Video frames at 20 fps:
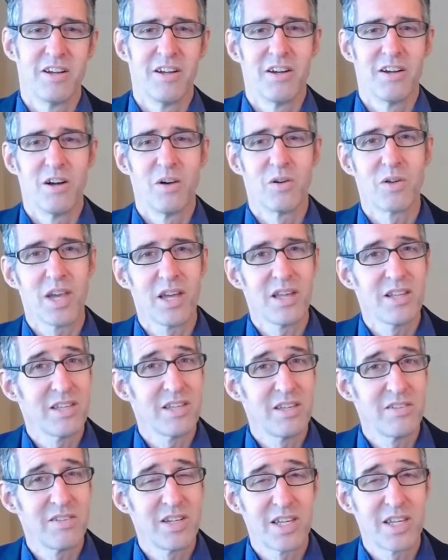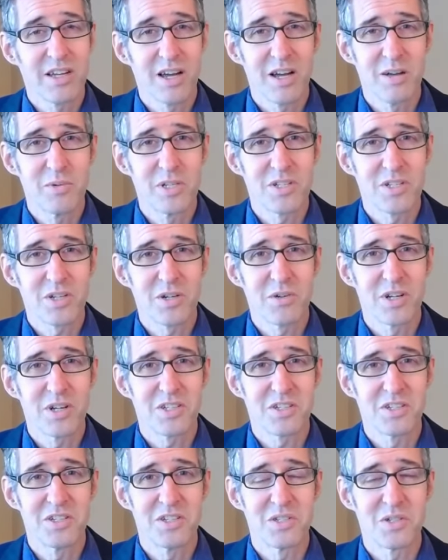Okay, leave any comments or
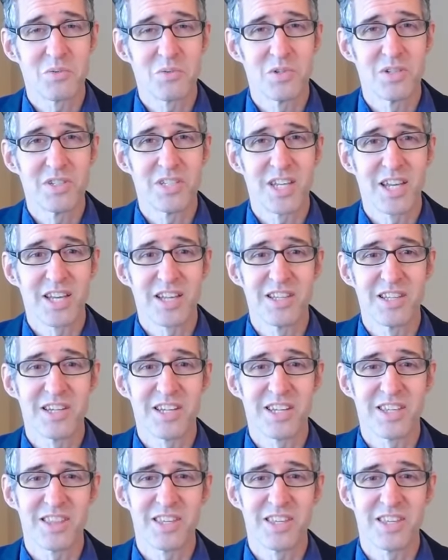questions. We'll take a look at